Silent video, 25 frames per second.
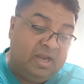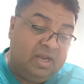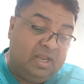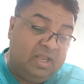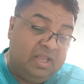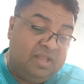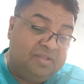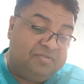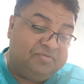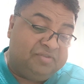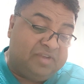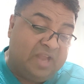
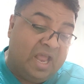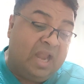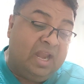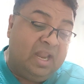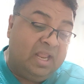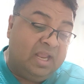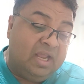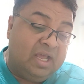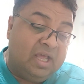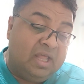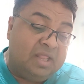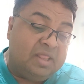is
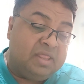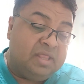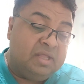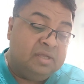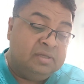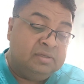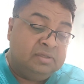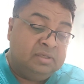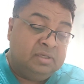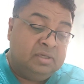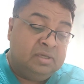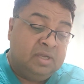telling us
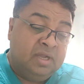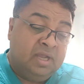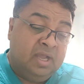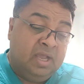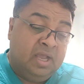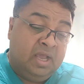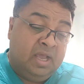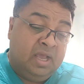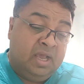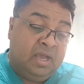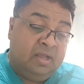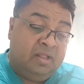
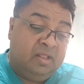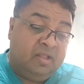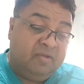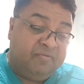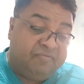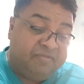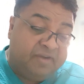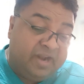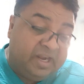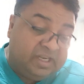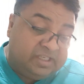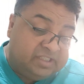the
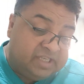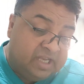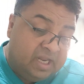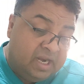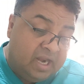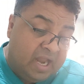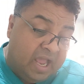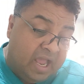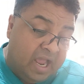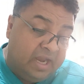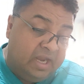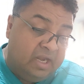fracture
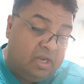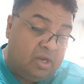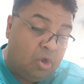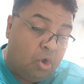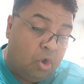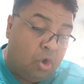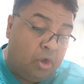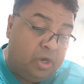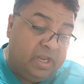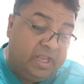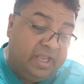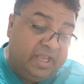line
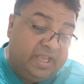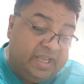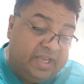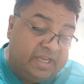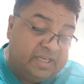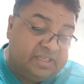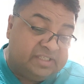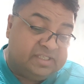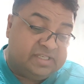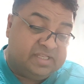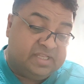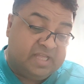on
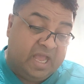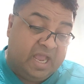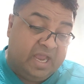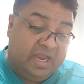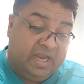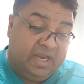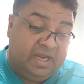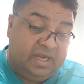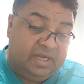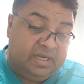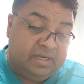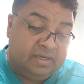each
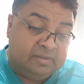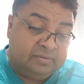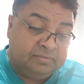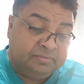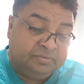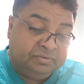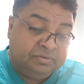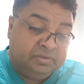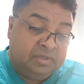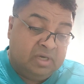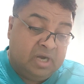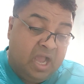side
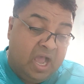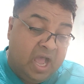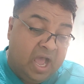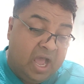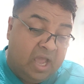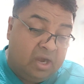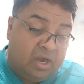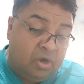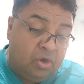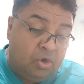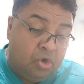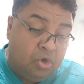
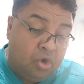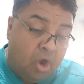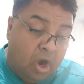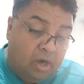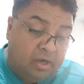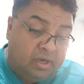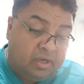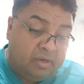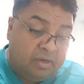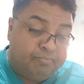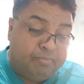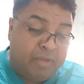are
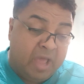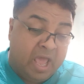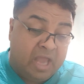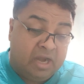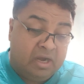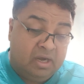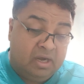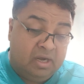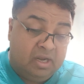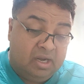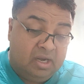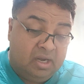not
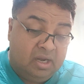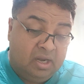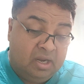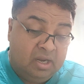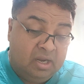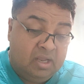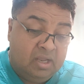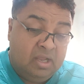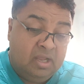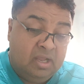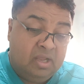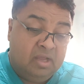parallel.
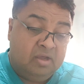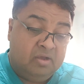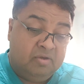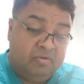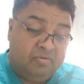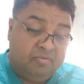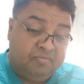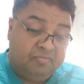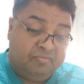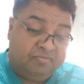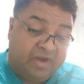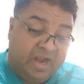
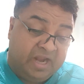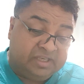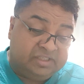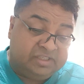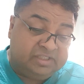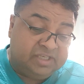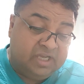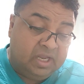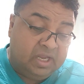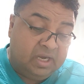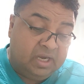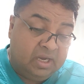
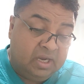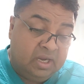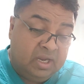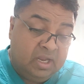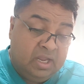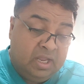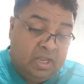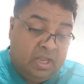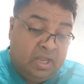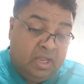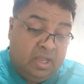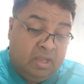Fracture
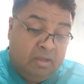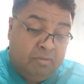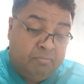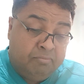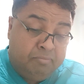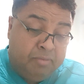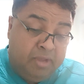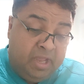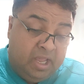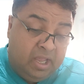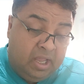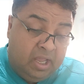
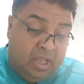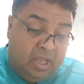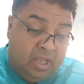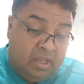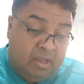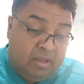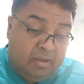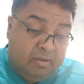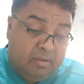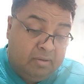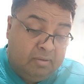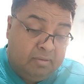may
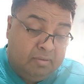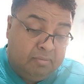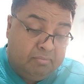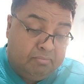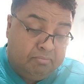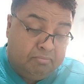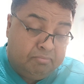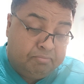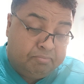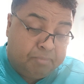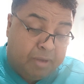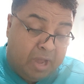
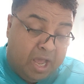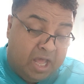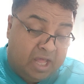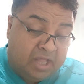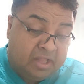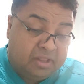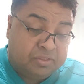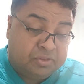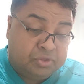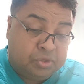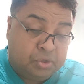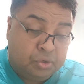
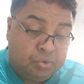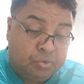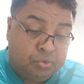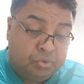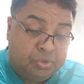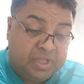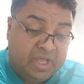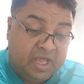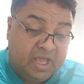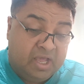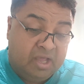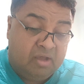pass through
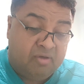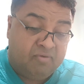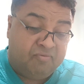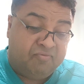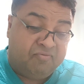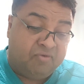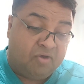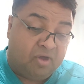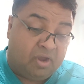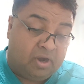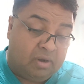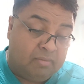the
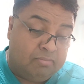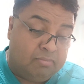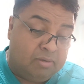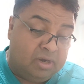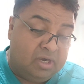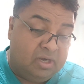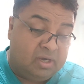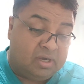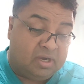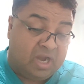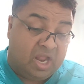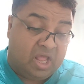
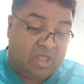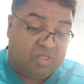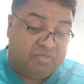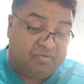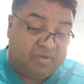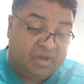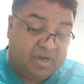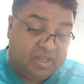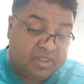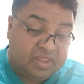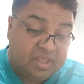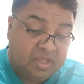foramen
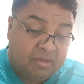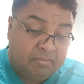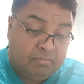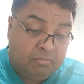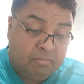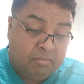transversum